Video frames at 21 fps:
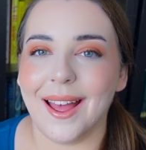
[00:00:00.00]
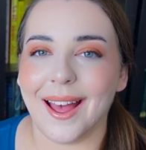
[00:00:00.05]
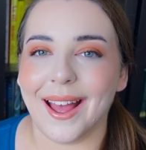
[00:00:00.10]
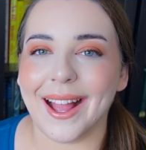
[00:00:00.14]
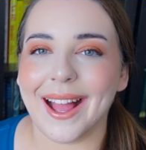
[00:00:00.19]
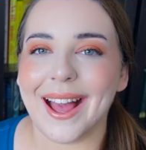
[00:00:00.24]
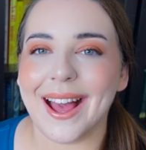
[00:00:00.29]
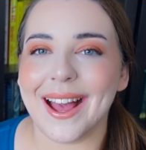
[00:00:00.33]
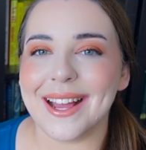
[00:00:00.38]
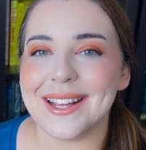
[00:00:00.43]

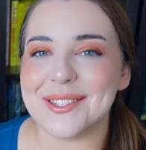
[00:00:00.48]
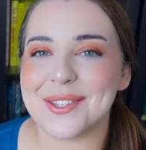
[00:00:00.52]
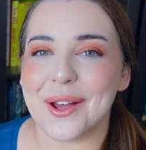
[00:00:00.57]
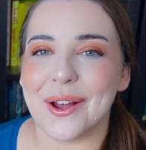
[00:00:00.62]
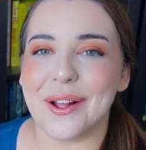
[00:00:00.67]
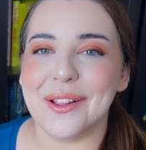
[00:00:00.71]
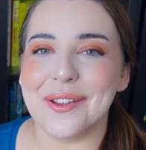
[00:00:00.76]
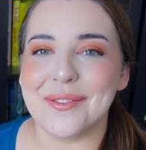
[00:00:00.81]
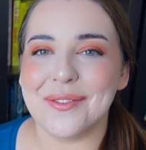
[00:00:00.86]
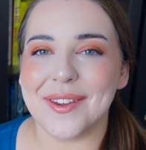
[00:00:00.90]
Hi guys,
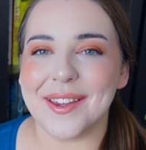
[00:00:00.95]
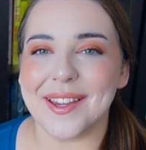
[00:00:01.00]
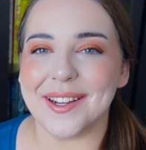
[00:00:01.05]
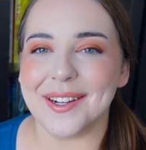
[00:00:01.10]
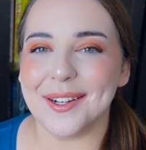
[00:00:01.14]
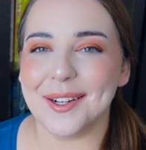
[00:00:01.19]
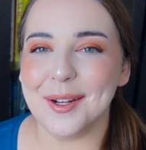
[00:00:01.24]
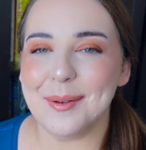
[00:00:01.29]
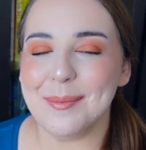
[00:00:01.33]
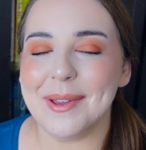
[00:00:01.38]
Olive
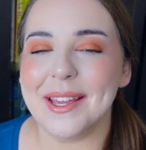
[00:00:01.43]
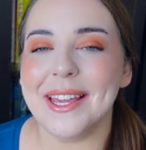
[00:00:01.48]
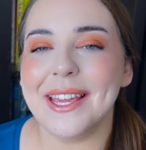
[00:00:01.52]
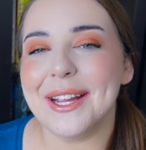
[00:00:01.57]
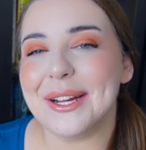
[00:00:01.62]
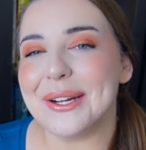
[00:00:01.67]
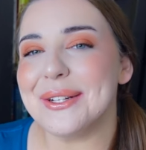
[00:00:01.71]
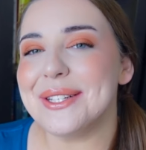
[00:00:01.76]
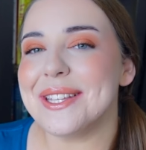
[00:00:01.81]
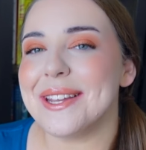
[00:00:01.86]
here
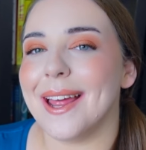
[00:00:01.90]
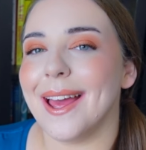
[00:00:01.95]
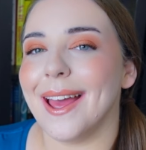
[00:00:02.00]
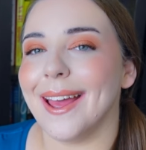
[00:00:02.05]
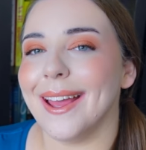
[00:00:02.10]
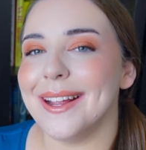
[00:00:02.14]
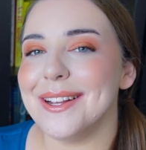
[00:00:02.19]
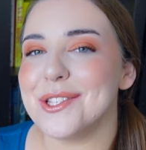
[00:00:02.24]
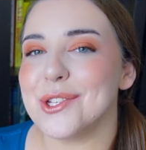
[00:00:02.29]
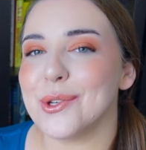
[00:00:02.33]
here
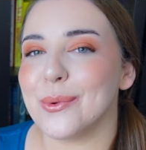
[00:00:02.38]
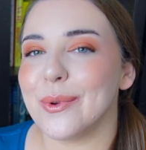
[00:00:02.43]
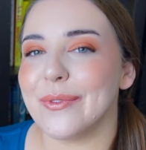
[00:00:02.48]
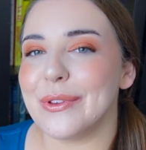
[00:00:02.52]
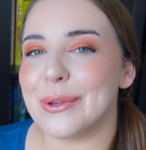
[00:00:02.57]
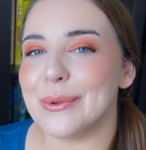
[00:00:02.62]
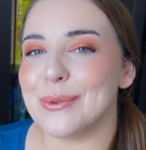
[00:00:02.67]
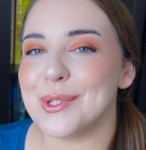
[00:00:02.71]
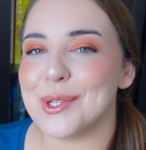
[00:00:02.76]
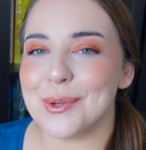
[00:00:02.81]
today to
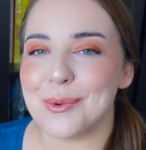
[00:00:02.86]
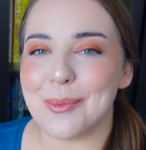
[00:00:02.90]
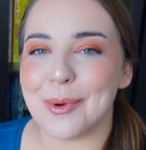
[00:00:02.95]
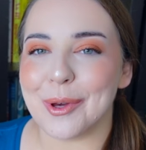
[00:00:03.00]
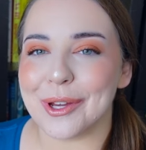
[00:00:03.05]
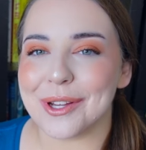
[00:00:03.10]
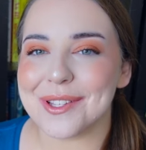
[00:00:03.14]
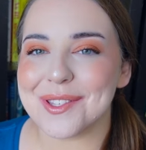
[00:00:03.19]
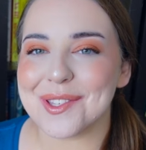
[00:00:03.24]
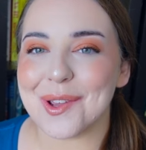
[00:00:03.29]
review two
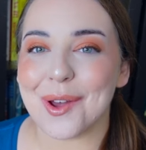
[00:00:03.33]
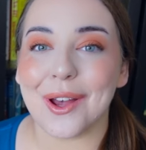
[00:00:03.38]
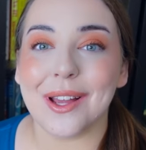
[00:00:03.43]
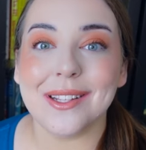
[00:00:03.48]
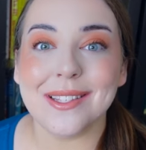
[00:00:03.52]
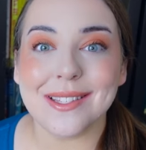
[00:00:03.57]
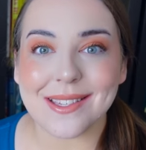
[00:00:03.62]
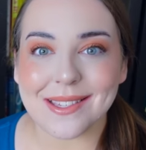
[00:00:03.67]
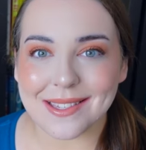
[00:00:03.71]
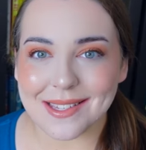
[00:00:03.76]
books
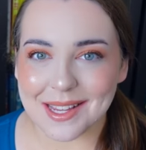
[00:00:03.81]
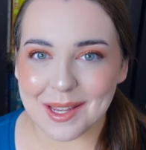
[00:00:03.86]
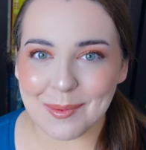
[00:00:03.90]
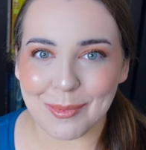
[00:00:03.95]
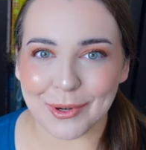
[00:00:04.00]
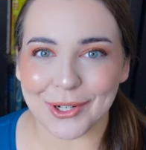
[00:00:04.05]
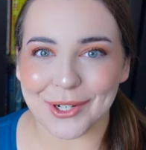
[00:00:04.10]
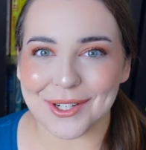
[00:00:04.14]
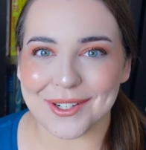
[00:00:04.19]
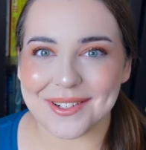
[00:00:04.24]
on
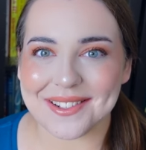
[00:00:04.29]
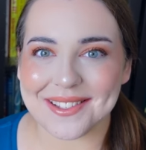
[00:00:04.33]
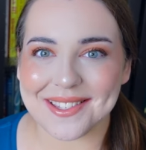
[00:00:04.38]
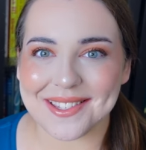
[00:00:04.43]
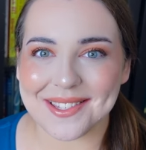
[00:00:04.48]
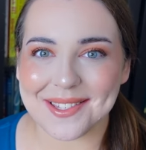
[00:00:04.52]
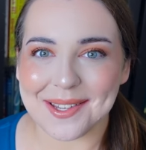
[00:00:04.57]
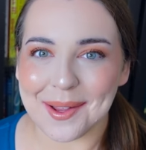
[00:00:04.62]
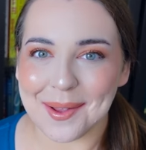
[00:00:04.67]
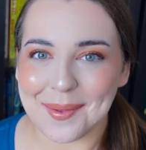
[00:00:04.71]

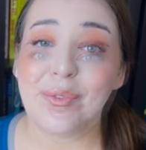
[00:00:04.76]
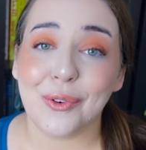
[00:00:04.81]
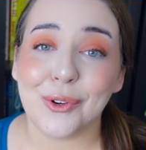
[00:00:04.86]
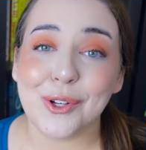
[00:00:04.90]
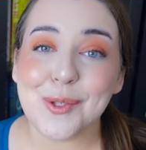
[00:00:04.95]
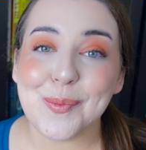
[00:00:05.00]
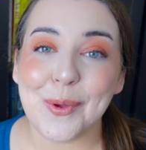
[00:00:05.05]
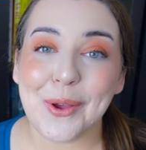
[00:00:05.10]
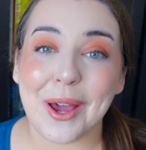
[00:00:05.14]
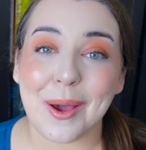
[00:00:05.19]
seabirds. The
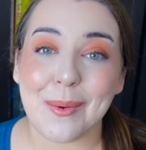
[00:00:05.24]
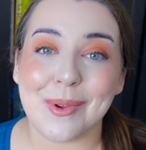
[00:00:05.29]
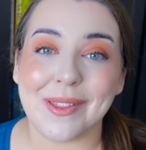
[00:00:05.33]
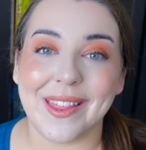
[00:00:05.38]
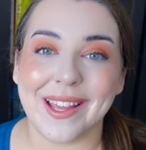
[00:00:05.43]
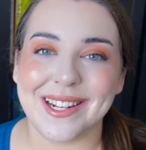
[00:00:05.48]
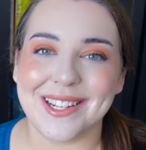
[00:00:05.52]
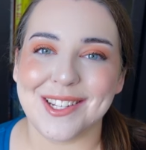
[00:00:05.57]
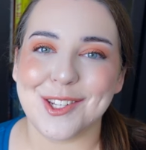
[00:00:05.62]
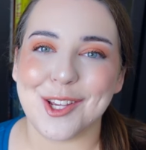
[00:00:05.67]
first book I
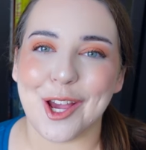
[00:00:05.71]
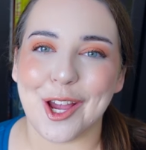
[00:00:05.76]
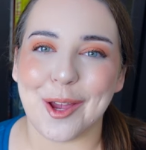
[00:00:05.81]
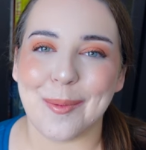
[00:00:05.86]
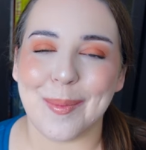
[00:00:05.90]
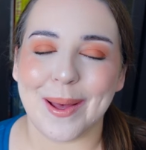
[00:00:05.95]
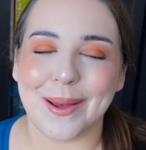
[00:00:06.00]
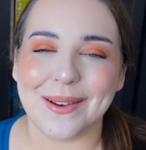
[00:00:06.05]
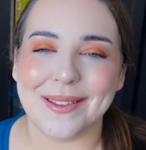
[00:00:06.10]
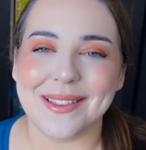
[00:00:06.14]
would like to talk
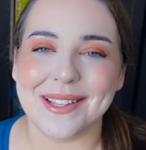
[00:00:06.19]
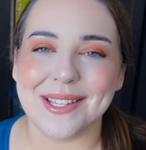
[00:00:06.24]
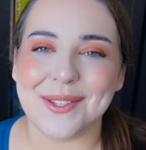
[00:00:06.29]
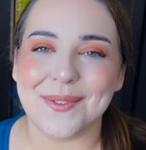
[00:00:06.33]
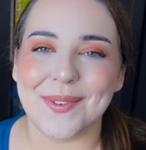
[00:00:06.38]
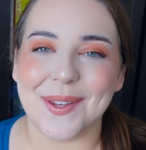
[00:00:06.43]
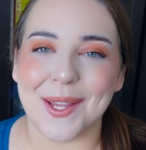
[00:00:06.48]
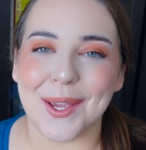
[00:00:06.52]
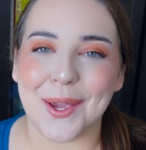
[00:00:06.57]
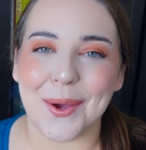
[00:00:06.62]
about in this
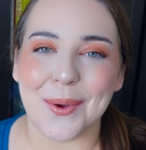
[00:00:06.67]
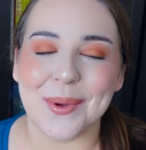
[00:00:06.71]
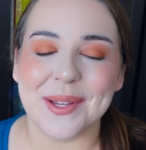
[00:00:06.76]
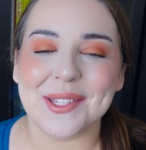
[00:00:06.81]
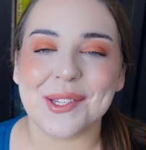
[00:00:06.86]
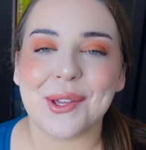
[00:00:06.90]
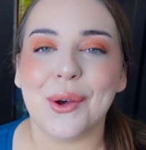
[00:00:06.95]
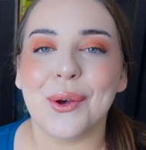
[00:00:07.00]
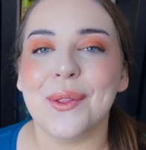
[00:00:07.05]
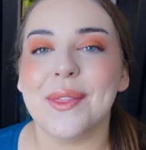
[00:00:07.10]
video
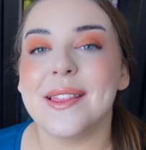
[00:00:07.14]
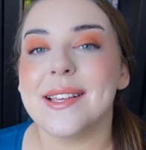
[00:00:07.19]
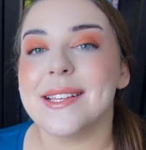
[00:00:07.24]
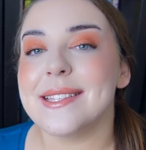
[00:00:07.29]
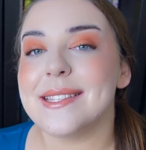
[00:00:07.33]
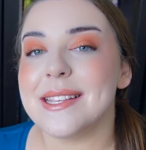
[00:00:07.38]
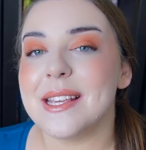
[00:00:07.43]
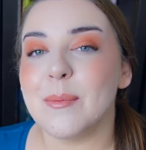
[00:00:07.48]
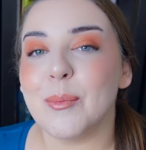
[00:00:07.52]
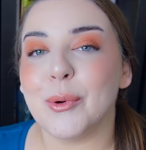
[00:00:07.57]
is called The
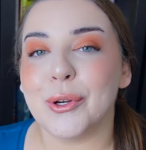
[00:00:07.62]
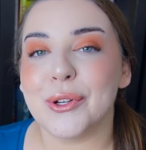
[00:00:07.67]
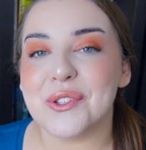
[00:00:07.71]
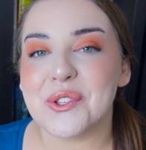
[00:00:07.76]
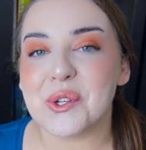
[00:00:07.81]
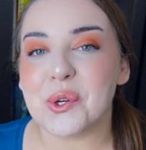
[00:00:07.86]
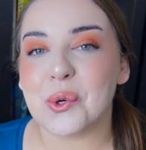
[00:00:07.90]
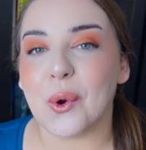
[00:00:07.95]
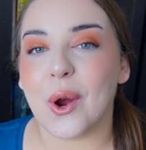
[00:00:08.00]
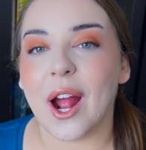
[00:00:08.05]

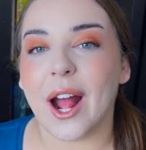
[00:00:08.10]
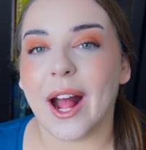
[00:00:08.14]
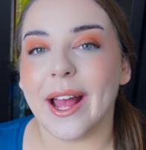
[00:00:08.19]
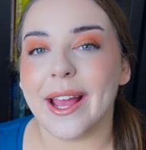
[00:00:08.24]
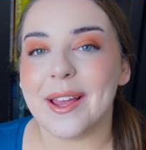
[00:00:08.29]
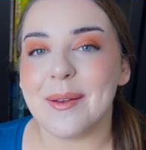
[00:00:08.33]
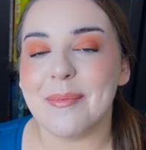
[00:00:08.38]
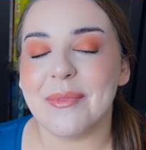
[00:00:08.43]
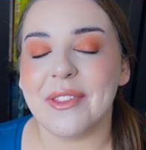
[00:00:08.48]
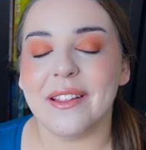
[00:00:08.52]
Seabird's
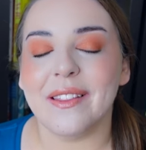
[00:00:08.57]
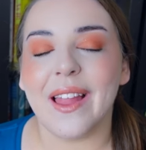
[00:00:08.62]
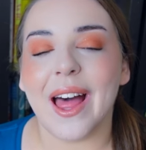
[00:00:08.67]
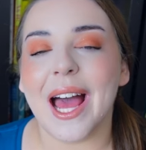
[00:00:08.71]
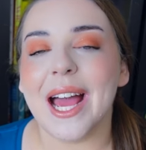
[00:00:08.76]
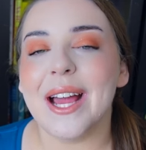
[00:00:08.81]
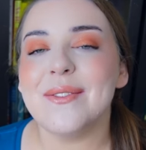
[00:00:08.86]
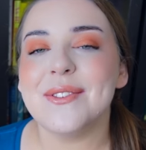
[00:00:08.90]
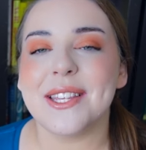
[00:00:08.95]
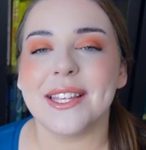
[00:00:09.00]
Cry The
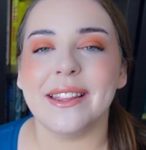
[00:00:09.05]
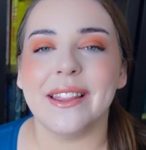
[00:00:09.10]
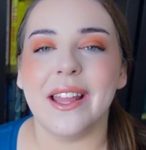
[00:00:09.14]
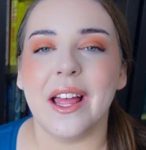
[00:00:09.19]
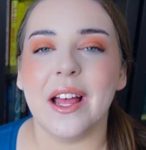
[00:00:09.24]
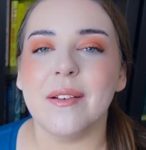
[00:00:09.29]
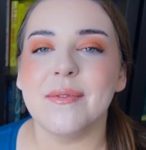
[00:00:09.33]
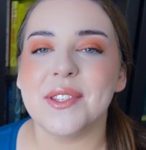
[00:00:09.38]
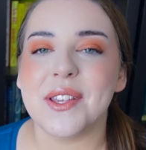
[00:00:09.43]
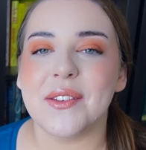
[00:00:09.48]
Lives and
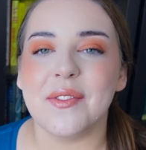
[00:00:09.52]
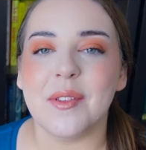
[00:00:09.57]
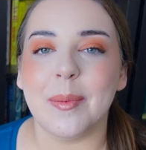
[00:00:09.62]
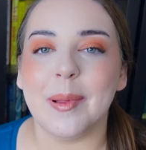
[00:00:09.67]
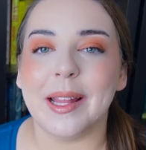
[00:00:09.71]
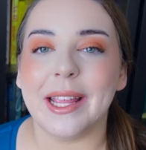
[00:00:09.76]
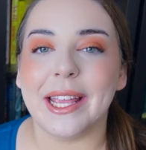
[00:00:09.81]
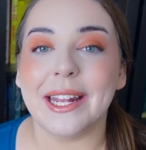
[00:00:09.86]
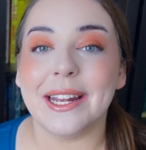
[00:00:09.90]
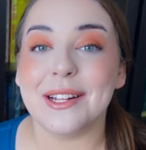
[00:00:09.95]
Loves of the
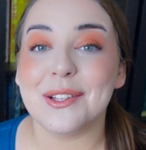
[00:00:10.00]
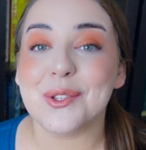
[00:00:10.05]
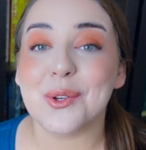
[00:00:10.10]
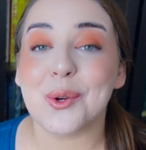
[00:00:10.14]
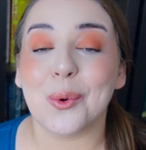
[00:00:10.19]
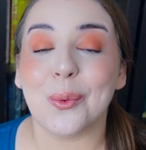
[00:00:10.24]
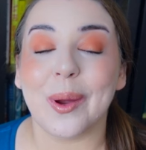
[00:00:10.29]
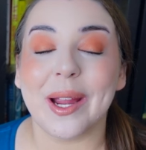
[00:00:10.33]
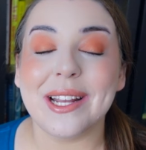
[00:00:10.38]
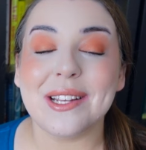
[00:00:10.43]
Planet's
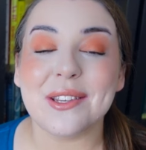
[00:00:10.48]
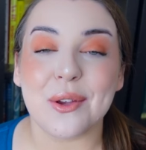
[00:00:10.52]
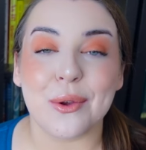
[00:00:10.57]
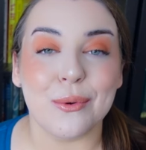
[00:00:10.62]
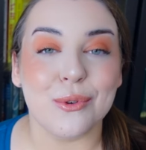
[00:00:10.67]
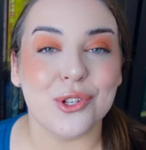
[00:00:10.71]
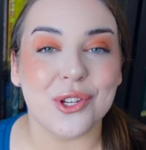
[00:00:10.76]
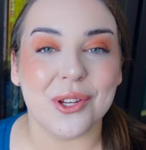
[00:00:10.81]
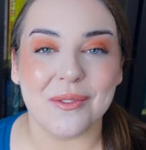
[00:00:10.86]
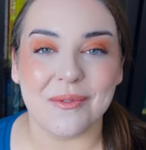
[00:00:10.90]
Great
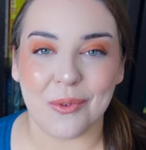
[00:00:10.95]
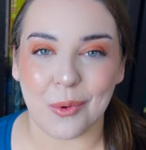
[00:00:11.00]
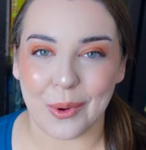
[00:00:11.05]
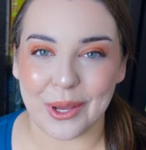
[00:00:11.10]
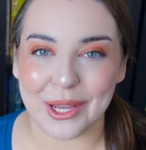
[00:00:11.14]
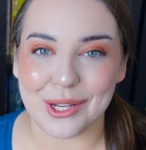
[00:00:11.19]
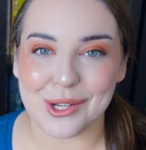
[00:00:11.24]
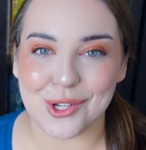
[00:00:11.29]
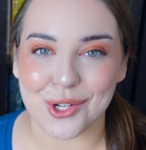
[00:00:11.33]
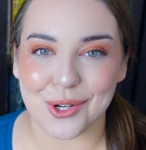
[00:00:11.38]
Ocean
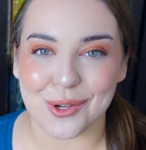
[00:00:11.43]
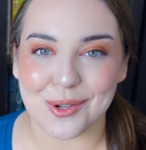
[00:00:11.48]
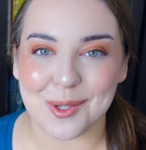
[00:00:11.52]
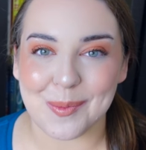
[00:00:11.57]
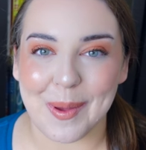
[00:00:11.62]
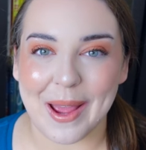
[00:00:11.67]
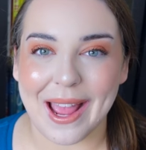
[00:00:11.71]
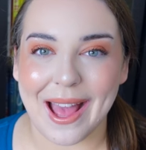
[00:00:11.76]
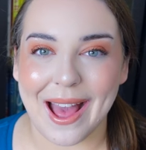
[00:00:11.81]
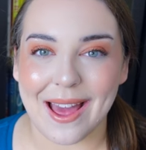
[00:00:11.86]
Voyagers
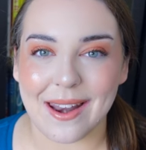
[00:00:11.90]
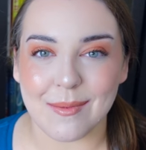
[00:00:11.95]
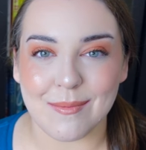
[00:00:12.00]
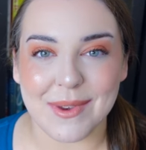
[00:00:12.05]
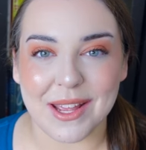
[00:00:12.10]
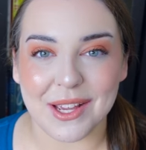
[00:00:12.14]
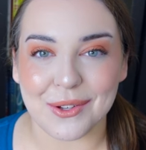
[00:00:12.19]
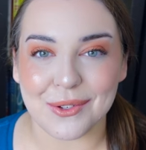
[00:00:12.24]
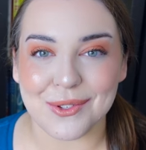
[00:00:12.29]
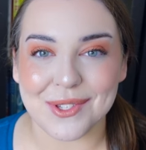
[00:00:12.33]
by Adam
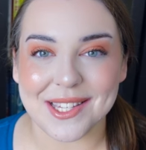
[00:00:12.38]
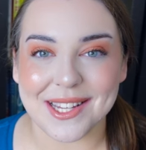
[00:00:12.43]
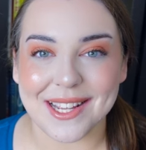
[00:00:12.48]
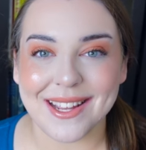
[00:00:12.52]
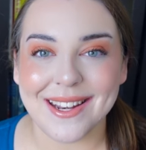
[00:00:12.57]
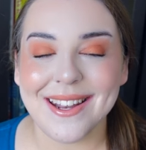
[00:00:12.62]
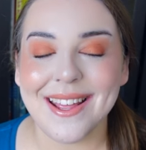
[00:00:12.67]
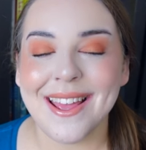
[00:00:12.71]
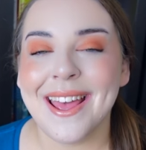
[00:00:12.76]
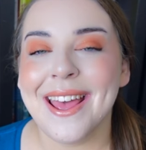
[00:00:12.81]

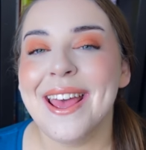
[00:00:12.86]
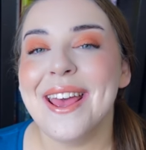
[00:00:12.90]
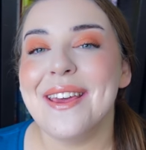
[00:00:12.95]
Nicolson.